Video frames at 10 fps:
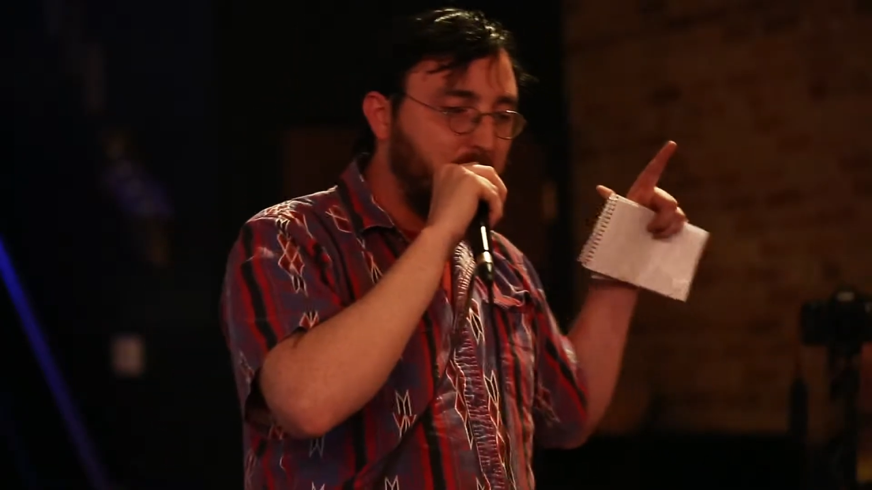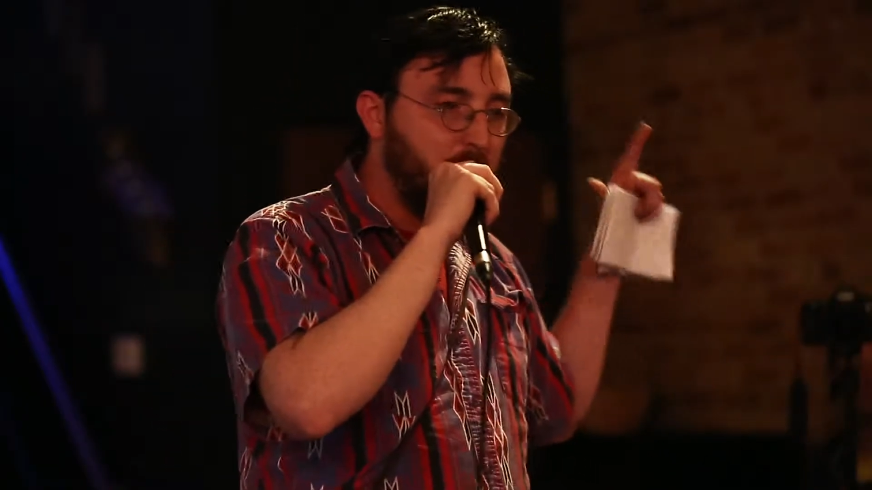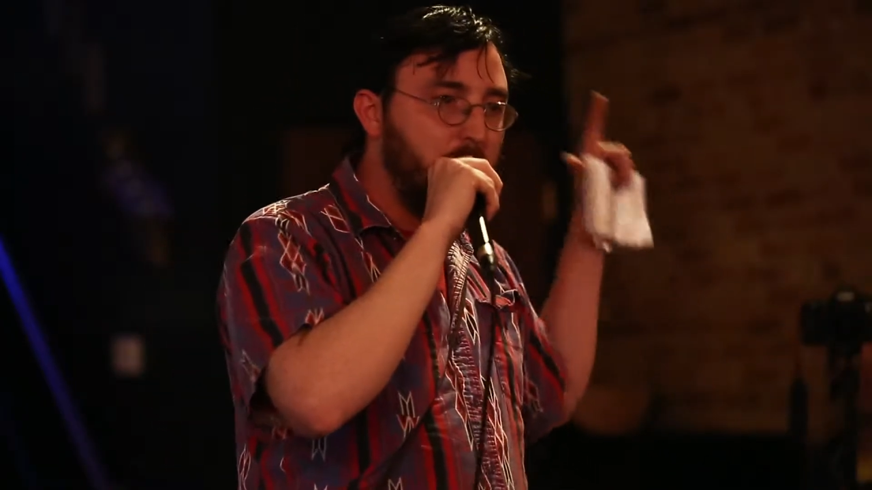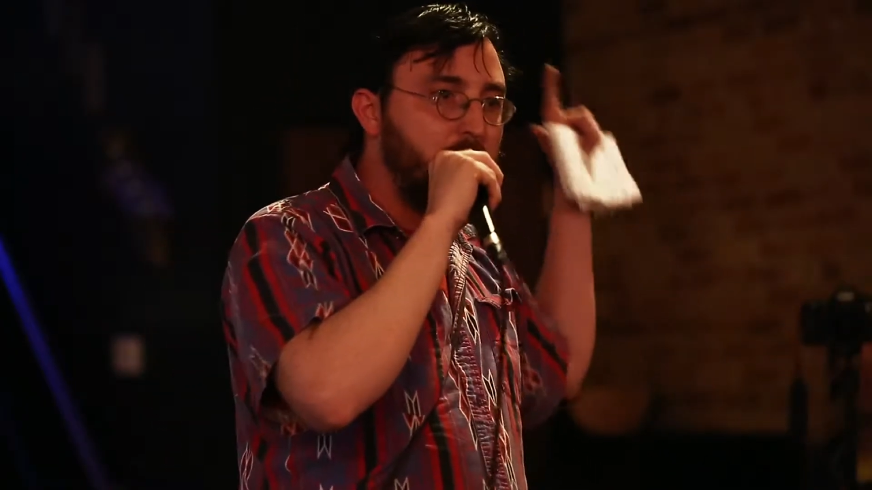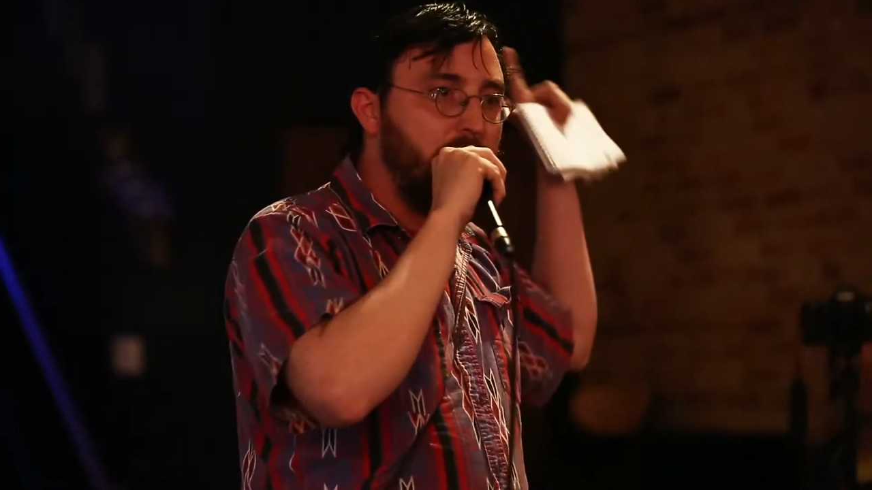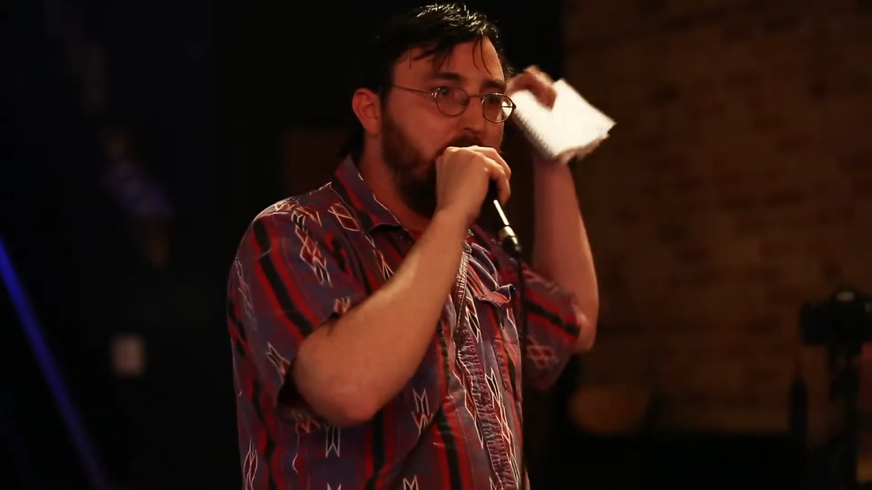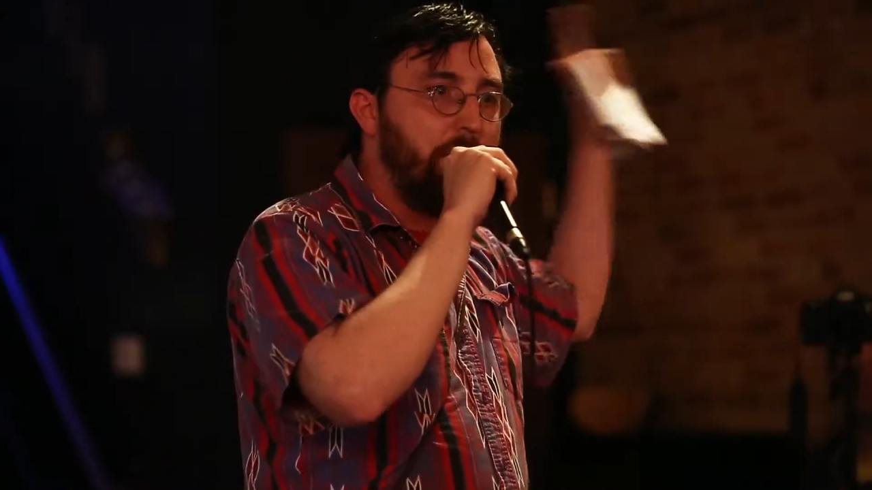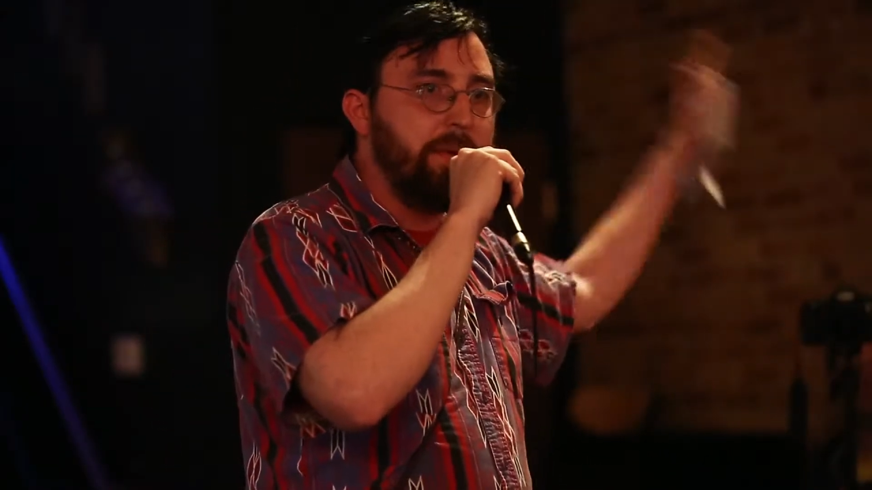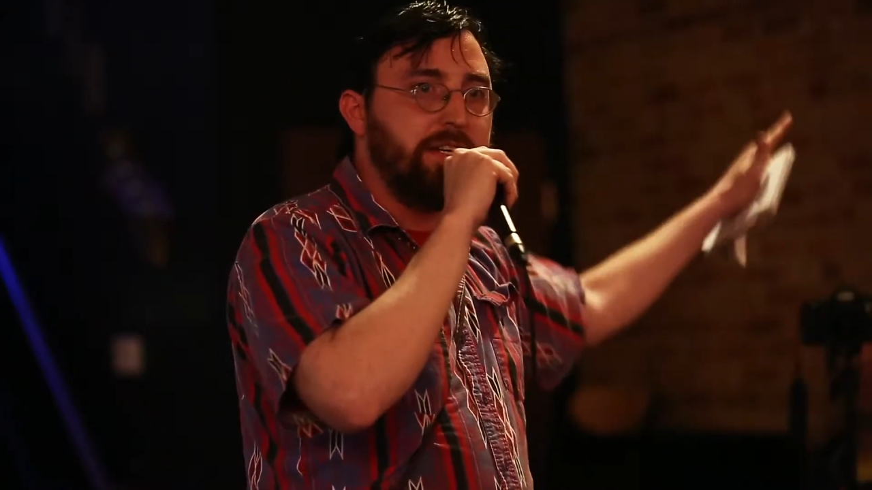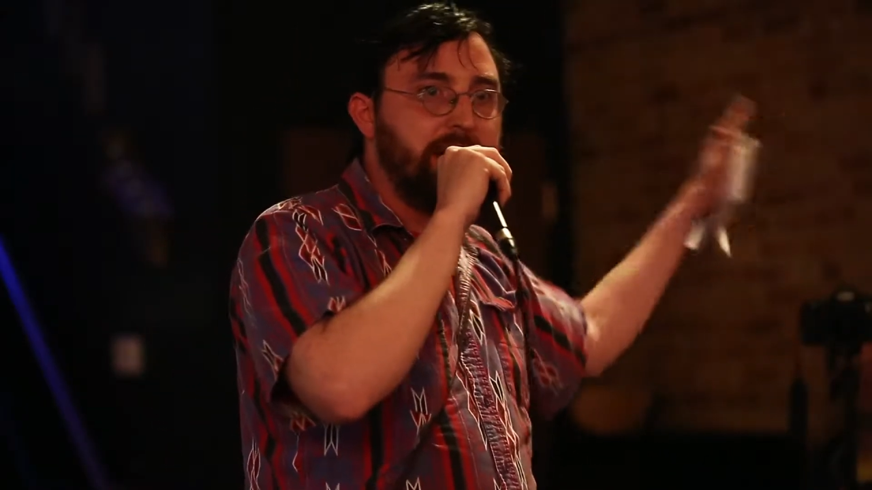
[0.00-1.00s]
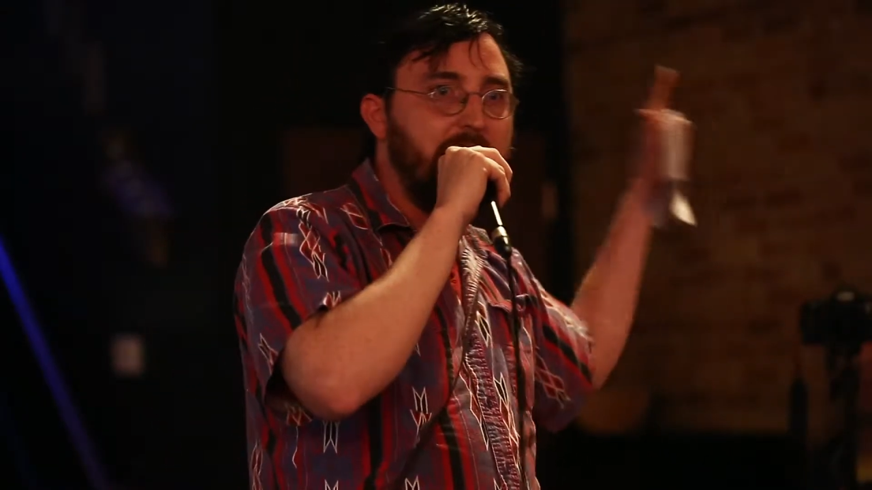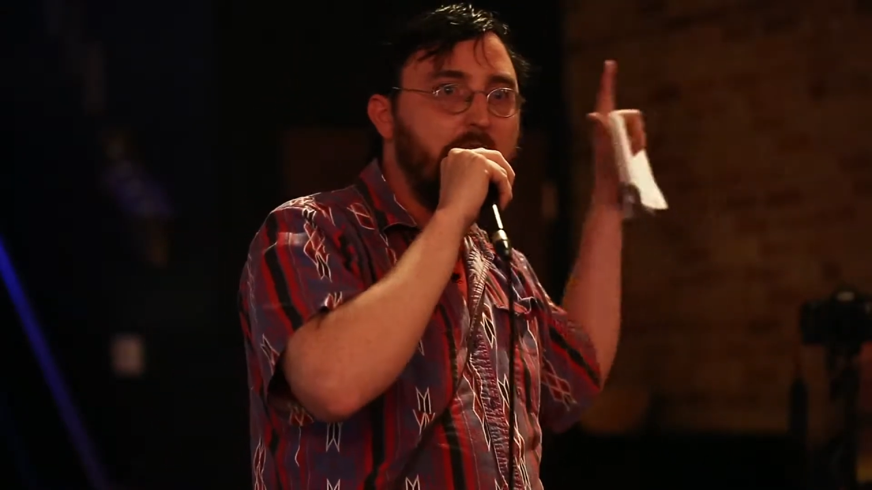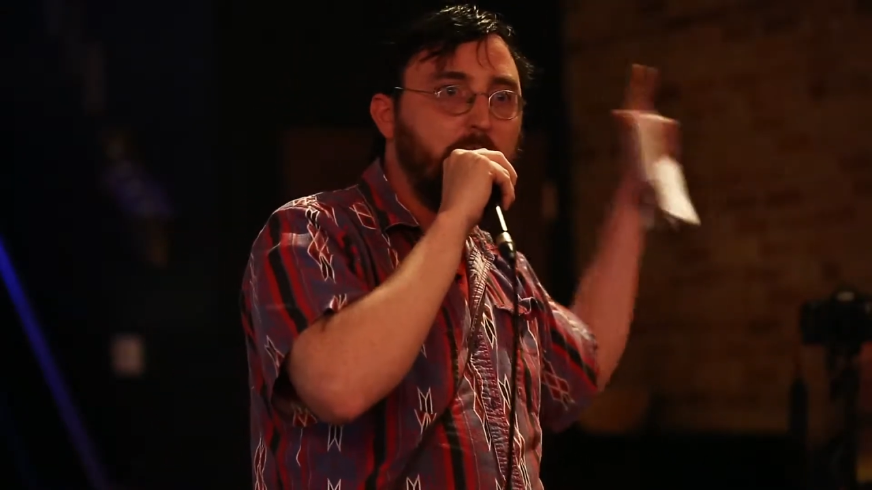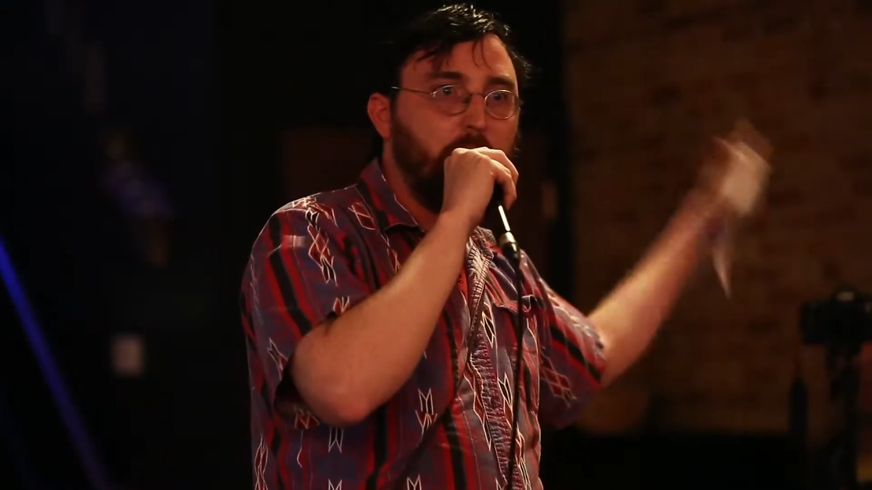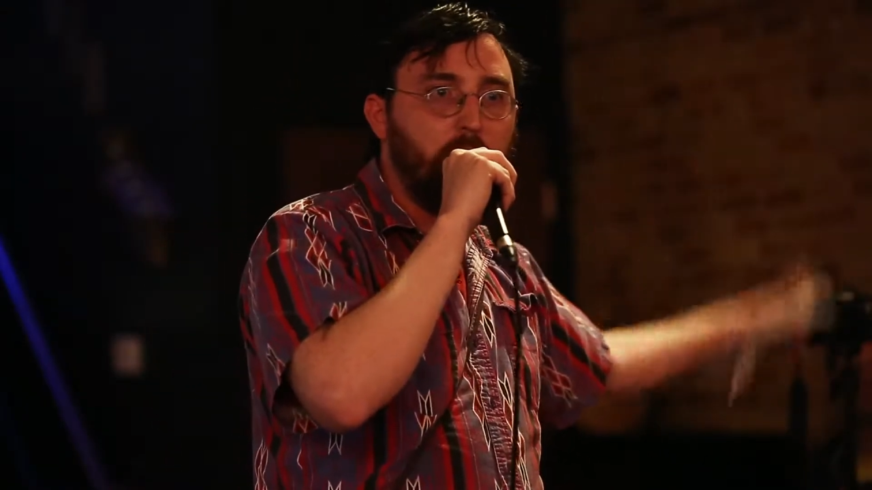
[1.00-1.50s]
rode up and
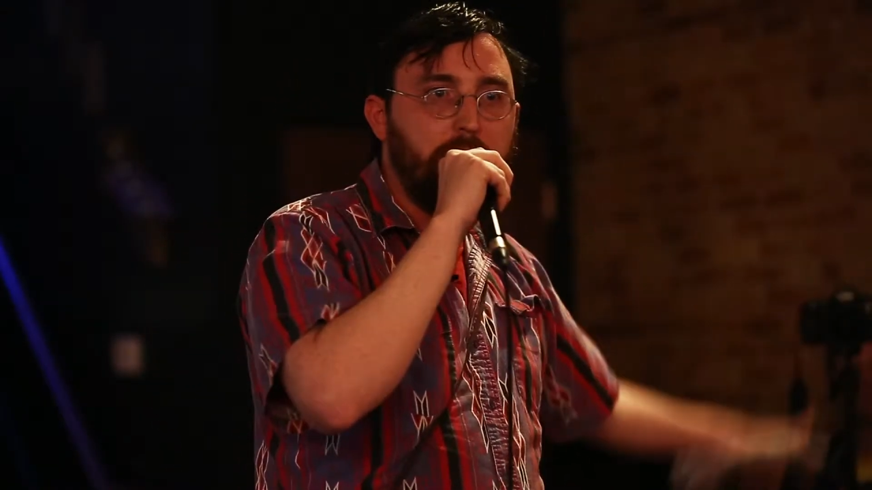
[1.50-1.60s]
down